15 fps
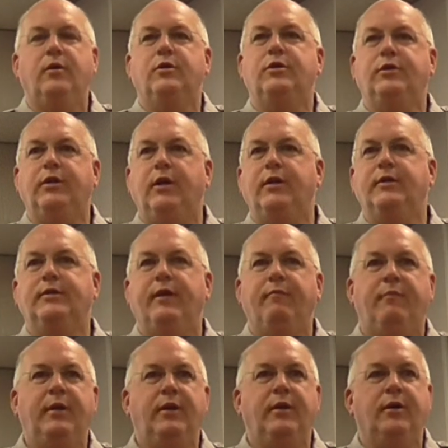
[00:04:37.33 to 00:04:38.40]
Studies
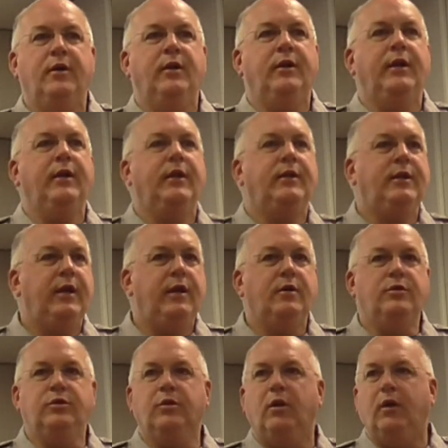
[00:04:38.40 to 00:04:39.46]
have been done that it
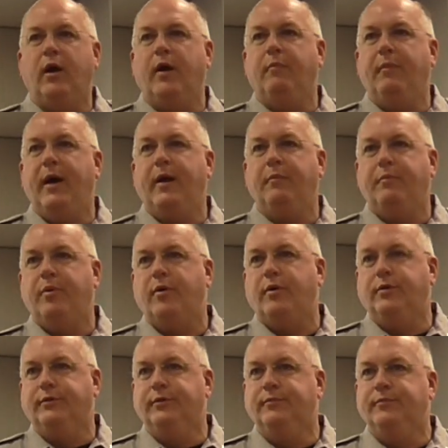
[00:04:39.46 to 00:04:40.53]
tells you a lot about a
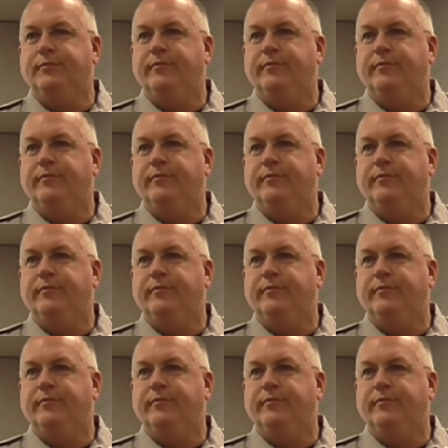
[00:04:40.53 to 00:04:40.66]
person.